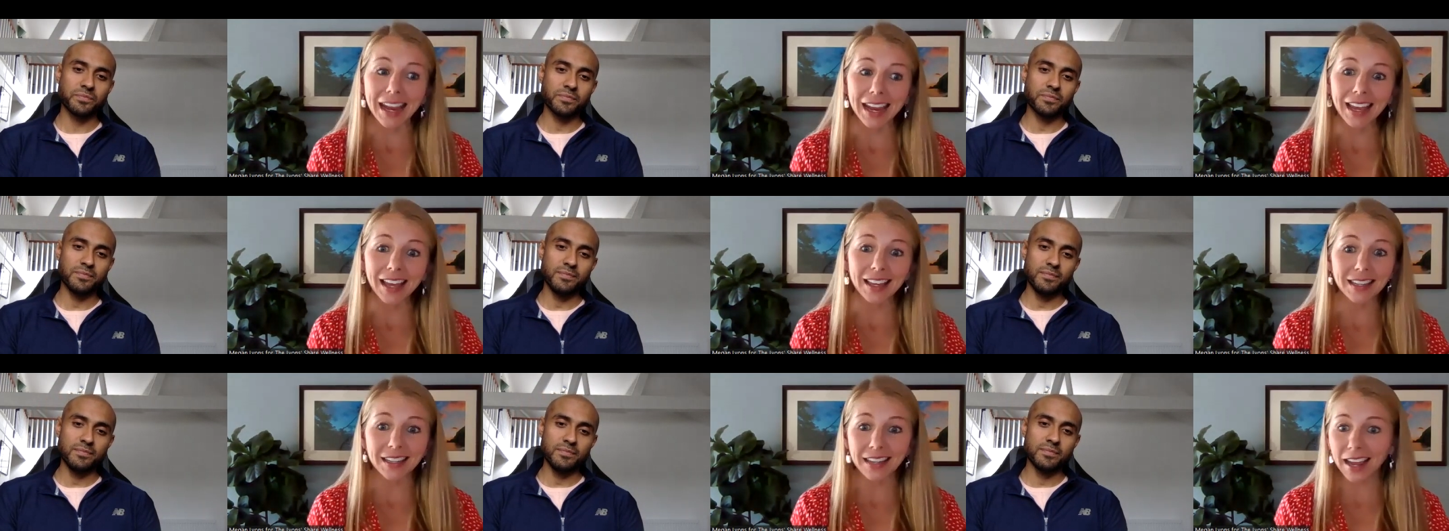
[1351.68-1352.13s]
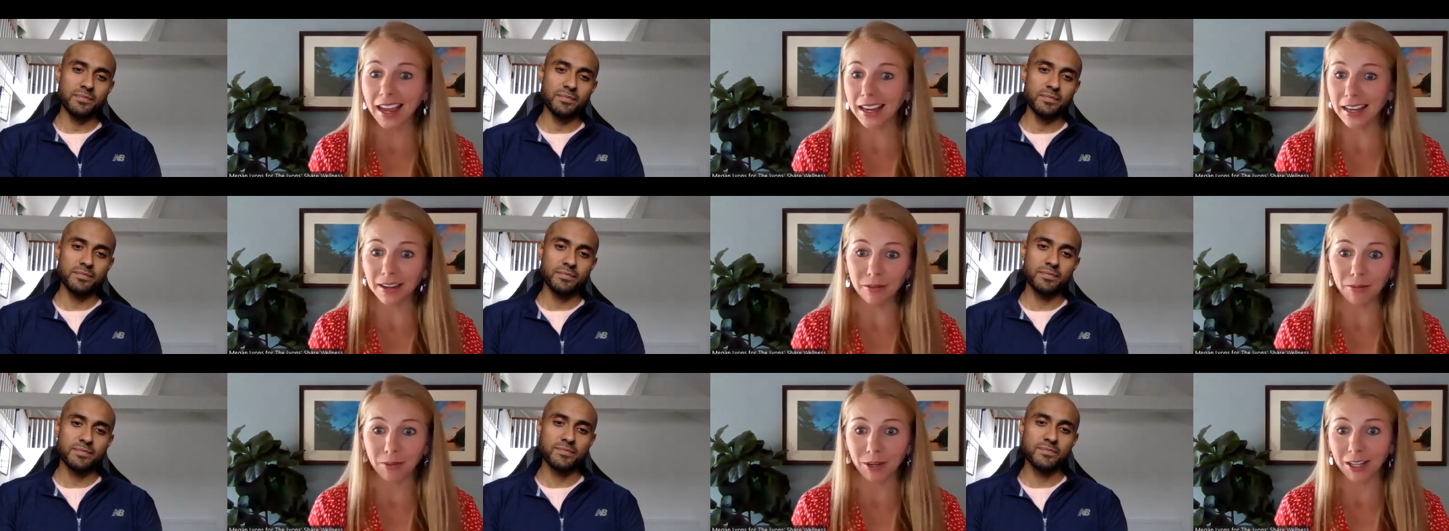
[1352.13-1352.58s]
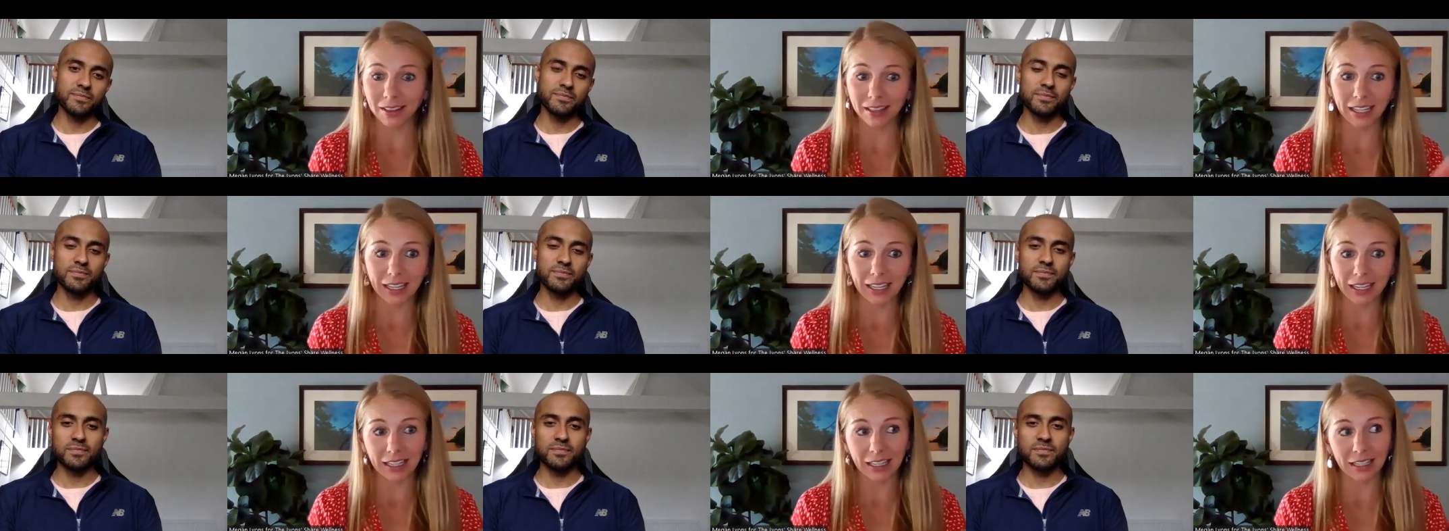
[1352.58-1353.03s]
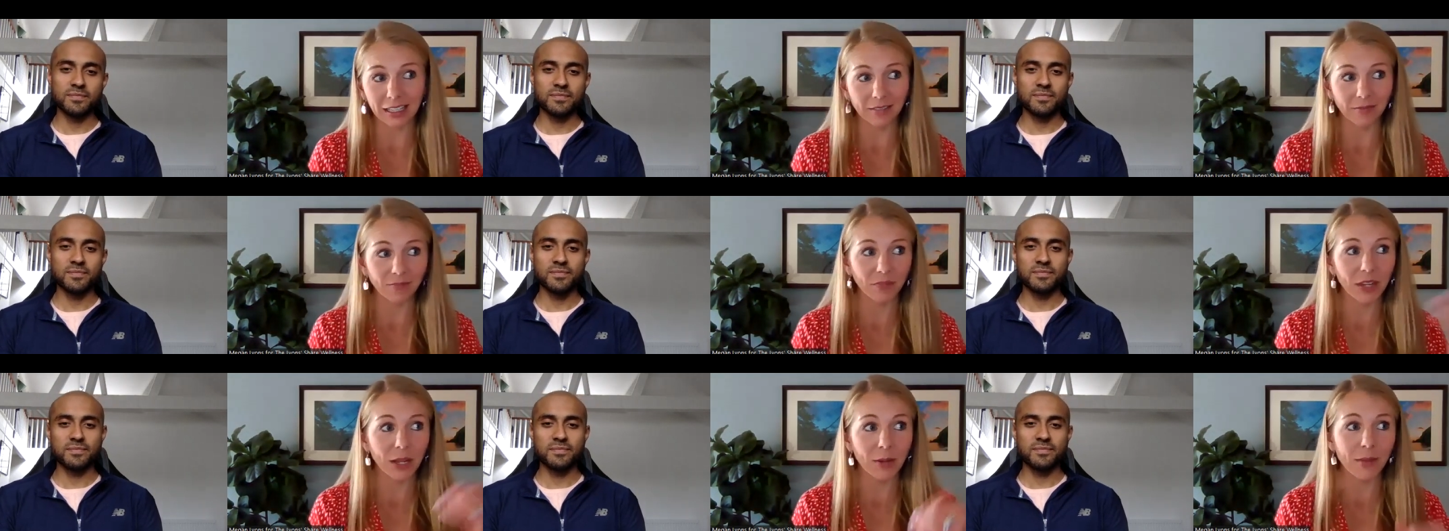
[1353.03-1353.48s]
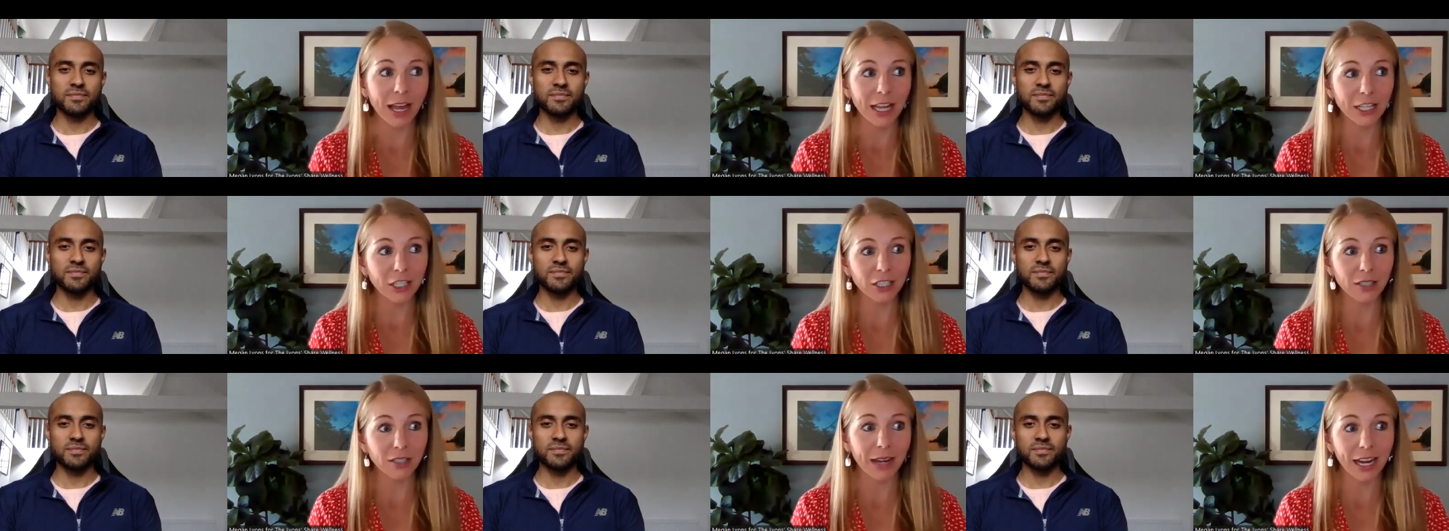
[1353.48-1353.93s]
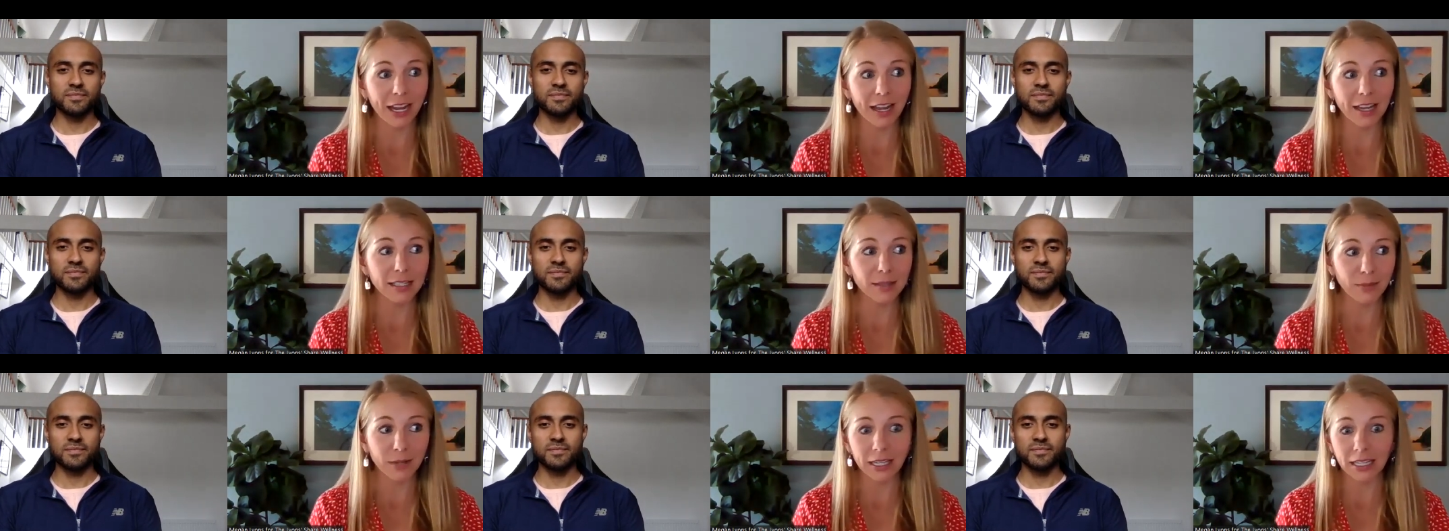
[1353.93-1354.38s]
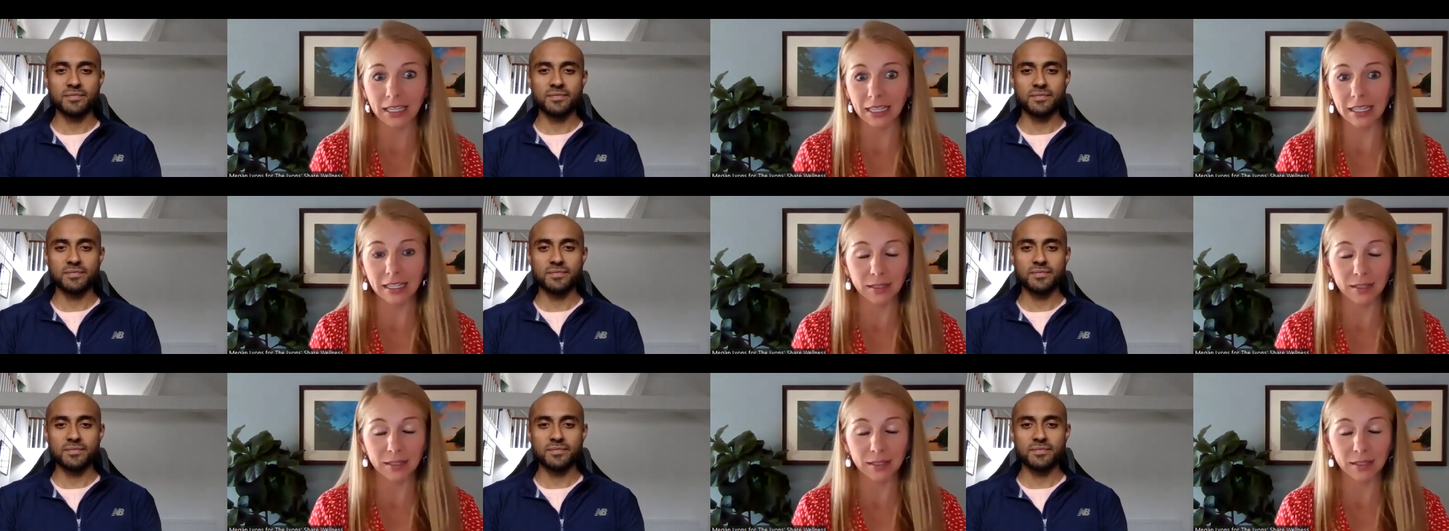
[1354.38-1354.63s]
Speaker 1: and anyone like i can imagine my husband